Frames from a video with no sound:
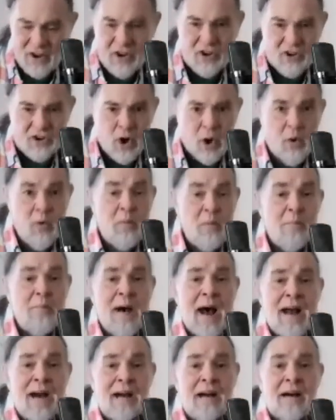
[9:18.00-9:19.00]
No
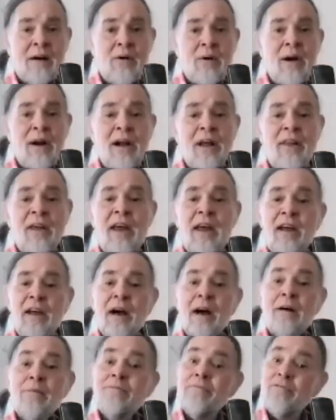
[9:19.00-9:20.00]
matter where they
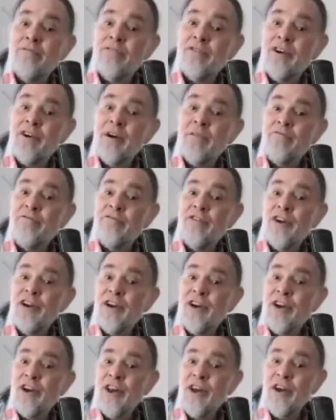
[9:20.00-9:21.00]
come from,
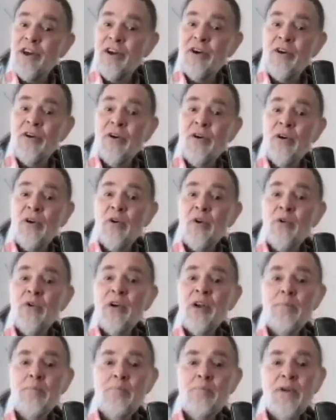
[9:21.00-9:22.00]
friend, they're
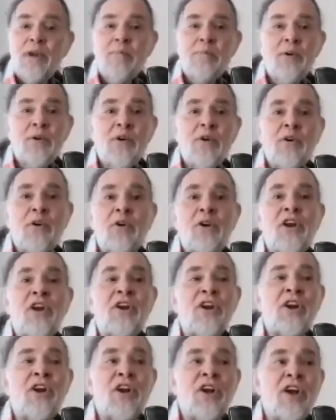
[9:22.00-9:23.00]
only people
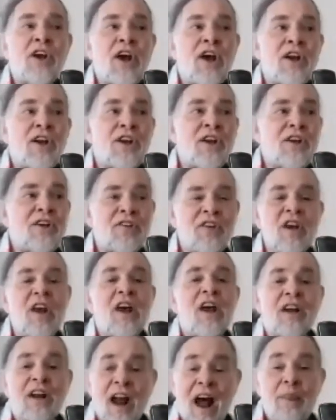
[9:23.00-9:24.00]
in the end. It's
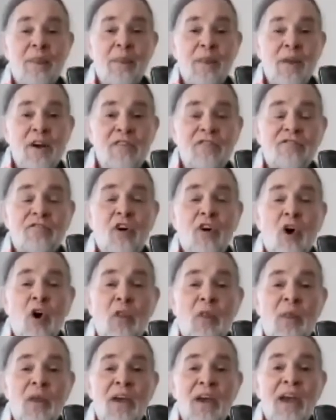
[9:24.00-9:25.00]
not their
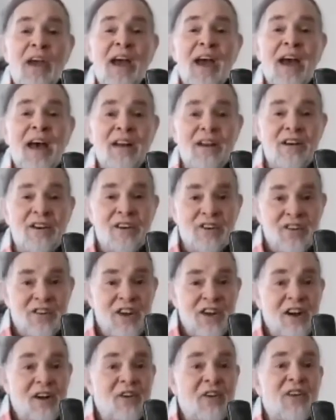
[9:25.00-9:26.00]
fault they had to
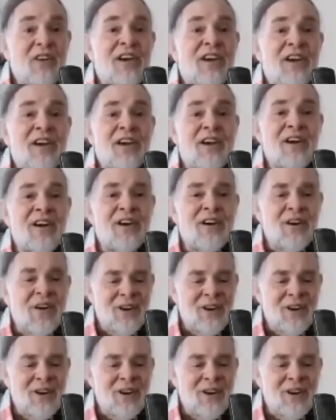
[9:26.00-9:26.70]
settle there.